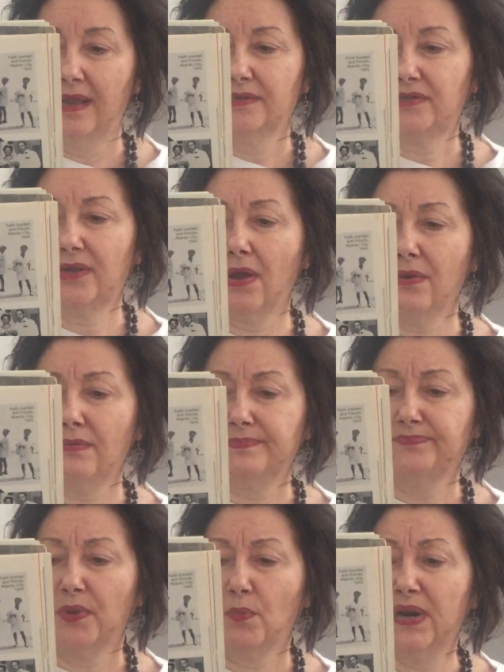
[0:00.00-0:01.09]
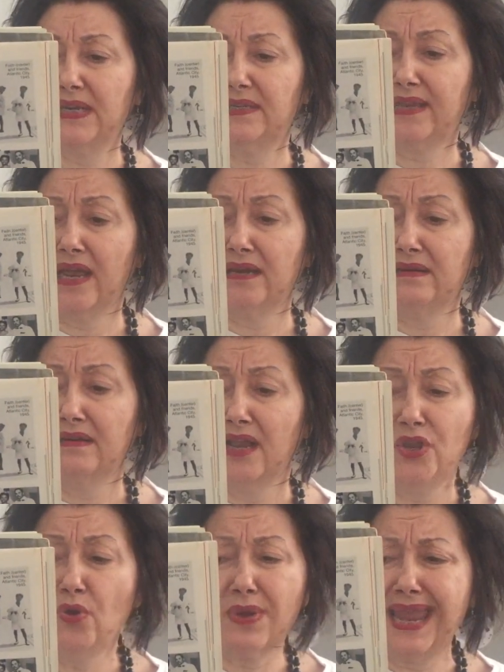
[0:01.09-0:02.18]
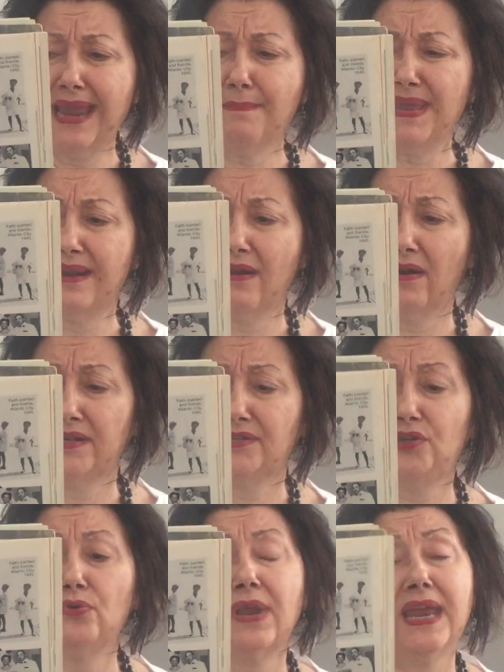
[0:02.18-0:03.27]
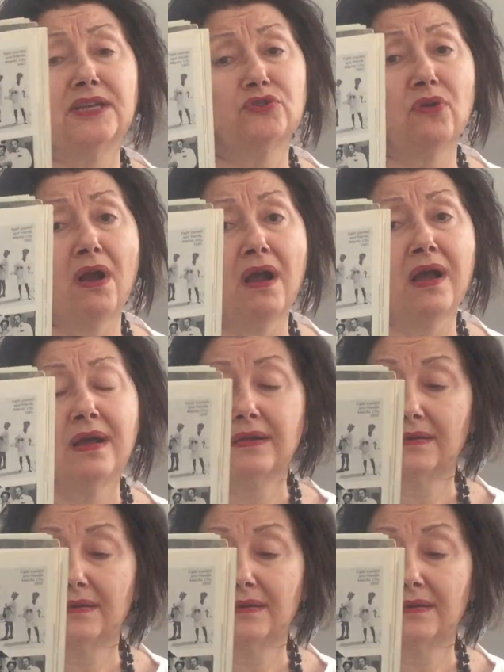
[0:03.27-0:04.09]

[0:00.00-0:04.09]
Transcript: So when he said, "You can't be an artist, you can't draw,"